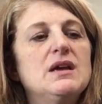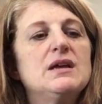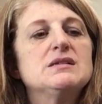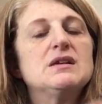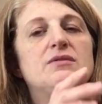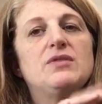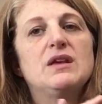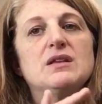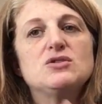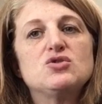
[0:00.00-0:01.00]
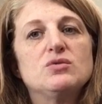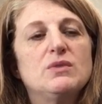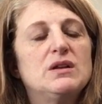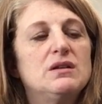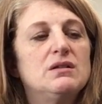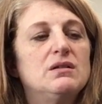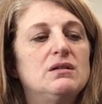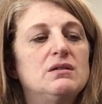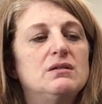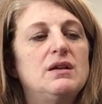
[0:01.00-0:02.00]
is if
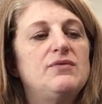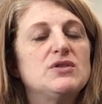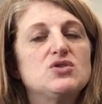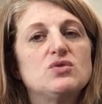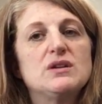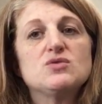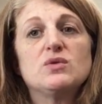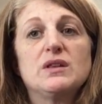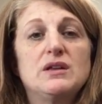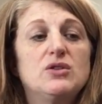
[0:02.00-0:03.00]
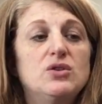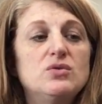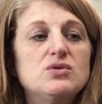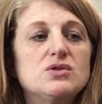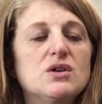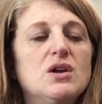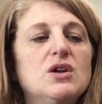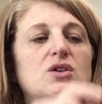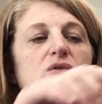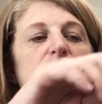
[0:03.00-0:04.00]
the string is really loose,
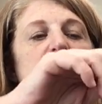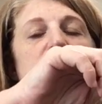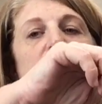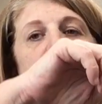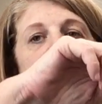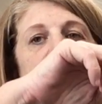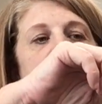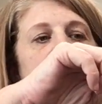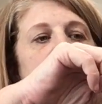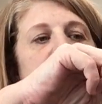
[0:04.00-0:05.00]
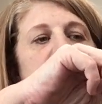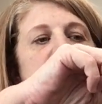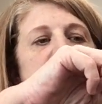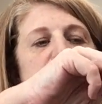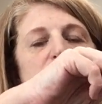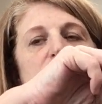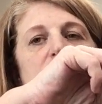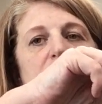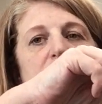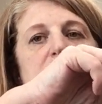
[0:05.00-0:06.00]
you can just go ahead and just turn
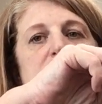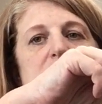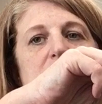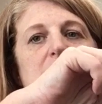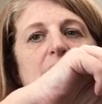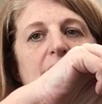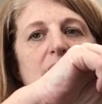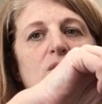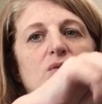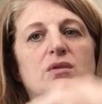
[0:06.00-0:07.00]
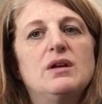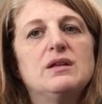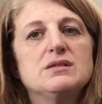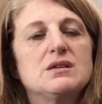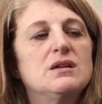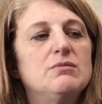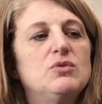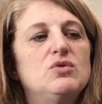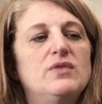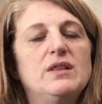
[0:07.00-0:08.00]
it and see how it's going to
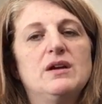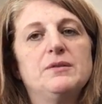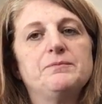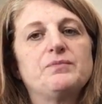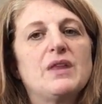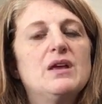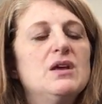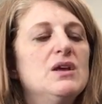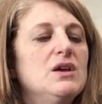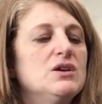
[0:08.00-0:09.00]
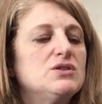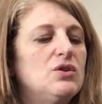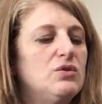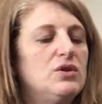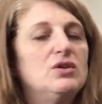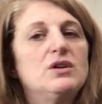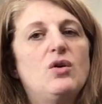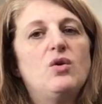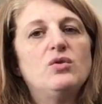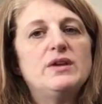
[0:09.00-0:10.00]
move in there. So you're going
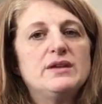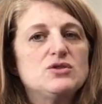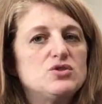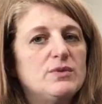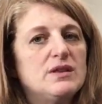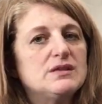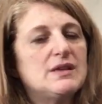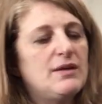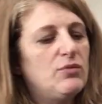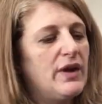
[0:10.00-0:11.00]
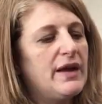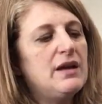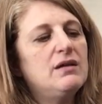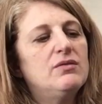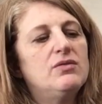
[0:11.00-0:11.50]
to hold the instrument the same way.